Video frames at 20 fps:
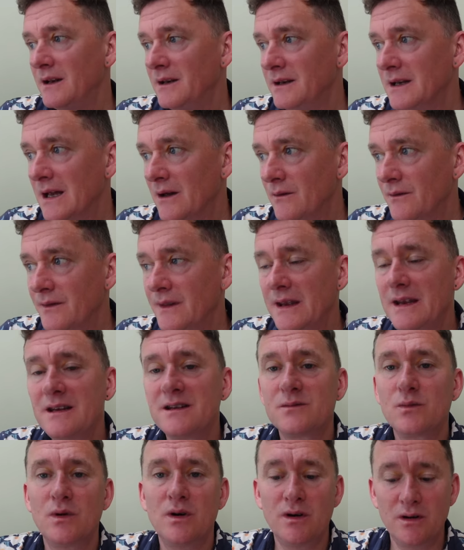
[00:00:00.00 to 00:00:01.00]
Now
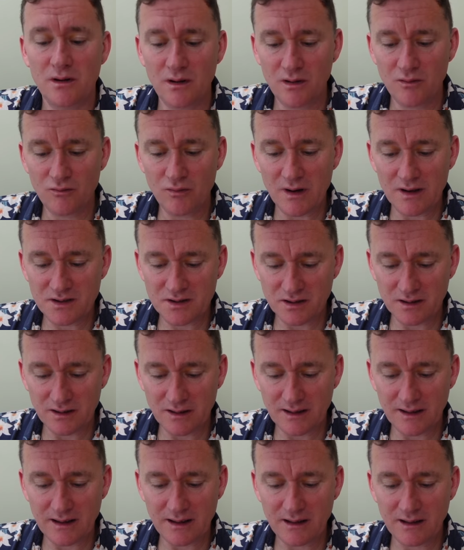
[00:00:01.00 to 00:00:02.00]
these were
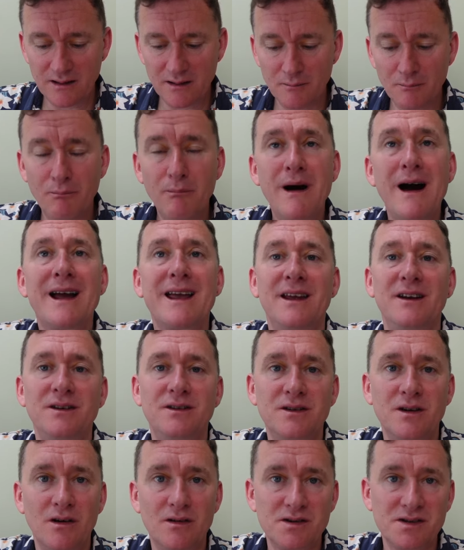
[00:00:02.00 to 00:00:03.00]
originally
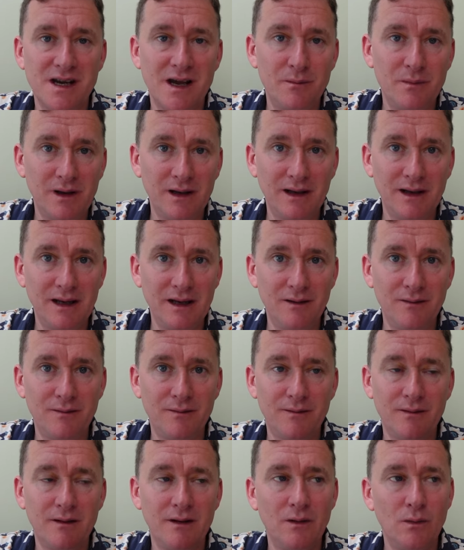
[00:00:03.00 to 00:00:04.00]
Macintosh, I
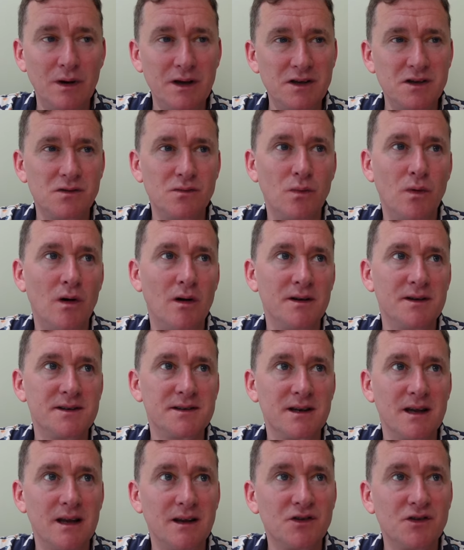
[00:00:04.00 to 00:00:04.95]
believe, which was a